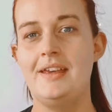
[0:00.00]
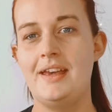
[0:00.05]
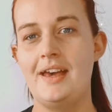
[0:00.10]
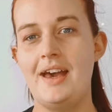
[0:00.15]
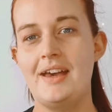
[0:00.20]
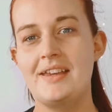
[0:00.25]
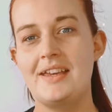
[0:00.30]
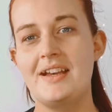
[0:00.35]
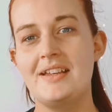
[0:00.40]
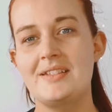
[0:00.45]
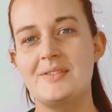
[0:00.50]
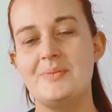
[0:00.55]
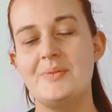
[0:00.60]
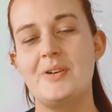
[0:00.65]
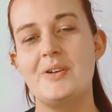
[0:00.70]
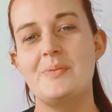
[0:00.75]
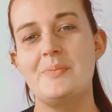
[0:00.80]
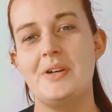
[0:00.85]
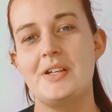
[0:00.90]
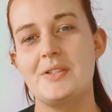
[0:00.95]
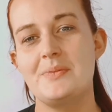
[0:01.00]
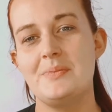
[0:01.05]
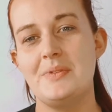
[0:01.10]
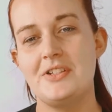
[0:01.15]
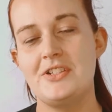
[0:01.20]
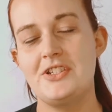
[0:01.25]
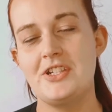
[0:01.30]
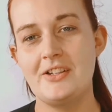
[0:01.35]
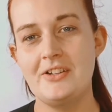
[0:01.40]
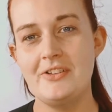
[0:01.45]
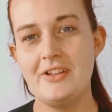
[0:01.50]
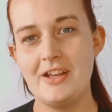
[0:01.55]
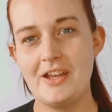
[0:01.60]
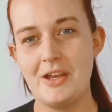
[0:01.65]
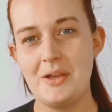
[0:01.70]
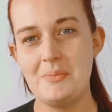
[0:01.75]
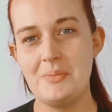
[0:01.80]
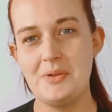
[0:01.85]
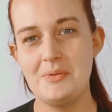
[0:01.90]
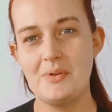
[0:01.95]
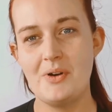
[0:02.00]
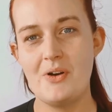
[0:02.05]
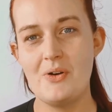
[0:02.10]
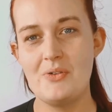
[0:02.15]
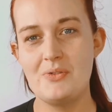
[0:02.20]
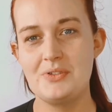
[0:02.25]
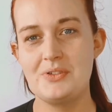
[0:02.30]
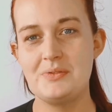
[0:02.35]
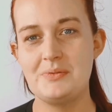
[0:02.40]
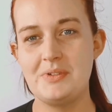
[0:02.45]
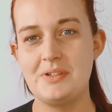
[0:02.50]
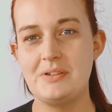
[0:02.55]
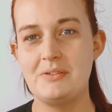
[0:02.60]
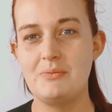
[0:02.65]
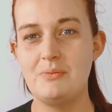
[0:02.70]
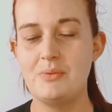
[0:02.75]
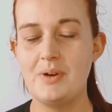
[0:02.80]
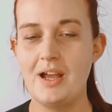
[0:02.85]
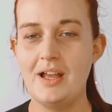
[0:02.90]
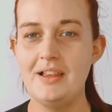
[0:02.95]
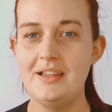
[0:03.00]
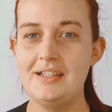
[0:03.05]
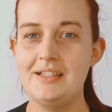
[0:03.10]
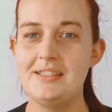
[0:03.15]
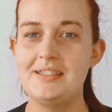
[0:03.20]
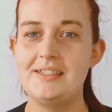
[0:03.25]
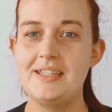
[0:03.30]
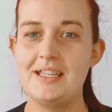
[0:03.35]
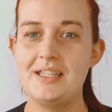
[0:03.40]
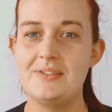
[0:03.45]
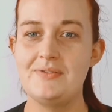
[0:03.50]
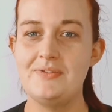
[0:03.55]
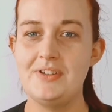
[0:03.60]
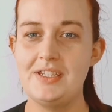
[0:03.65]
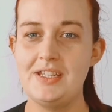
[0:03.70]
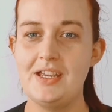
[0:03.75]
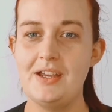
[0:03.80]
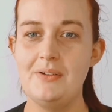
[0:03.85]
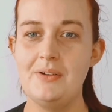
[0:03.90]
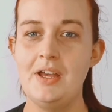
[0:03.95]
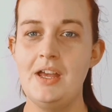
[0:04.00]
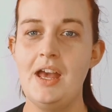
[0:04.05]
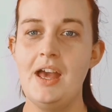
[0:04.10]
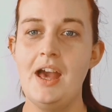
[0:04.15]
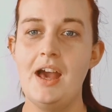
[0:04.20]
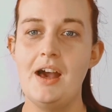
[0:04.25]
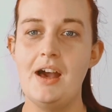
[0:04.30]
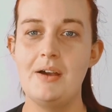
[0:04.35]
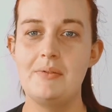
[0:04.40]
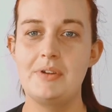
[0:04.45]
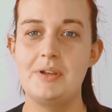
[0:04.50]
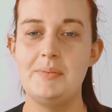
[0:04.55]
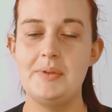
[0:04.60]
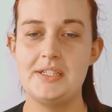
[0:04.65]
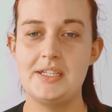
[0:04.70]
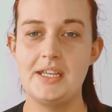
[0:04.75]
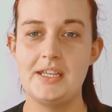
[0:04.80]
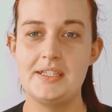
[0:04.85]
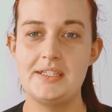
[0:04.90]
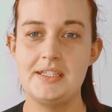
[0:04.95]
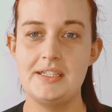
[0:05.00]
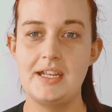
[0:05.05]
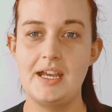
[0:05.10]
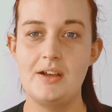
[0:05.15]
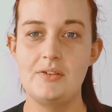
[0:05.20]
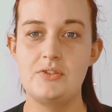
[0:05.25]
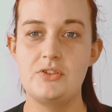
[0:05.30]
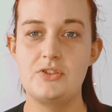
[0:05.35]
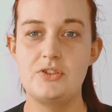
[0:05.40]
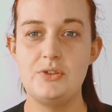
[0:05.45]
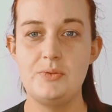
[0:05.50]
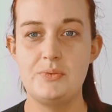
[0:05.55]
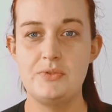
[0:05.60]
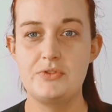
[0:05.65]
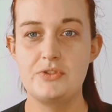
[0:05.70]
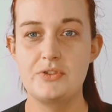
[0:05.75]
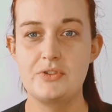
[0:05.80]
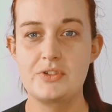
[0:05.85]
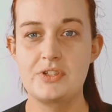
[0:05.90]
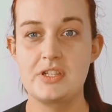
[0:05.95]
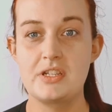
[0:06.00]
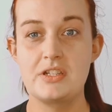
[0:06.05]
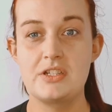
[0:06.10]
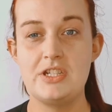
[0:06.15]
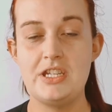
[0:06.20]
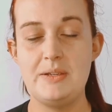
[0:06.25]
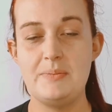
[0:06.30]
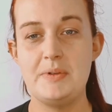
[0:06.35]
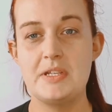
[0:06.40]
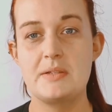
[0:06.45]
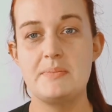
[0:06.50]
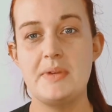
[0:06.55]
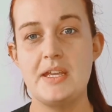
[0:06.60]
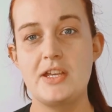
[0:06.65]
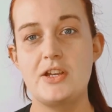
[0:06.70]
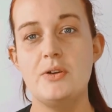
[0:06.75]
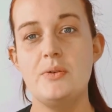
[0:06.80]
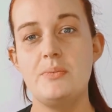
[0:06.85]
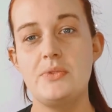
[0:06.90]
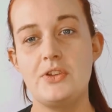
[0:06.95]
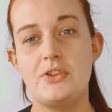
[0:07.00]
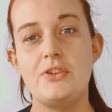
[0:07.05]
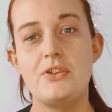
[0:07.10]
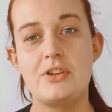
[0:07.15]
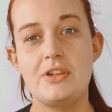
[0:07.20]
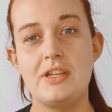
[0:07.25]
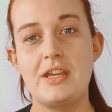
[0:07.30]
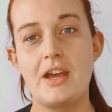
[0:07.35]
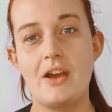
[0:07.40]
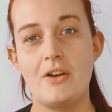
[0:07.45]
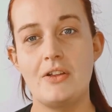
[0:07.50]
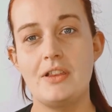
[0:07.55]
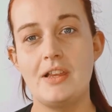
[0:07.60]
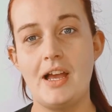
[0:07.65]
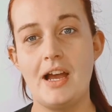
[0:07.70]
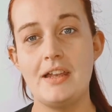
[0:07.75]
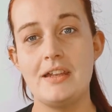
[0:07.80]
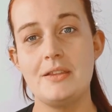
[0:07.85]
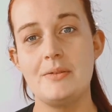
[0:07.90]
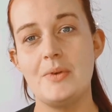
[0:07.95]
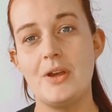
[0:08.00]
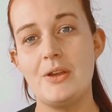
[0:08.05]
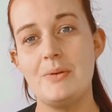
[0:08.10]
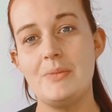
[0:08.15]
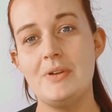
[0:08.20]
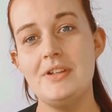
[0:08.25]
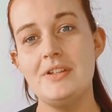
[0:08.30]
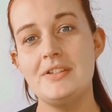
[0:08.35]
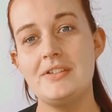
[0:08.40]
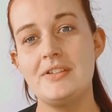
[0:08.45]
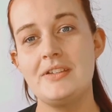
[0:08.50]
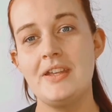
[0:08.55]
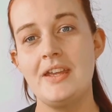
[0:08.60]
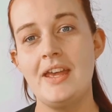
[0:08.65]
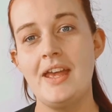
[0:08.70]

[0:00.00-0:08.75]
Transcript: Hi guys, welcome back to my channel. I hope you are all doing well. In today's video, I'm going to be testing out Superdrug's cheapest makeup that you can get online at the moment.